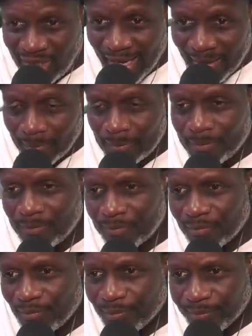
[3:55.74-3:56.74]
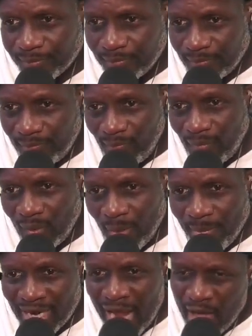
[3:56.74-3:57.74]
yet.
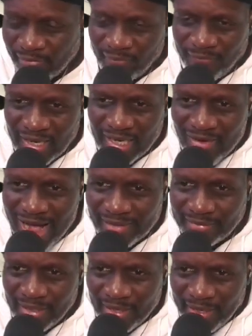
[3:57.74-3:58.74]
But I have to figure out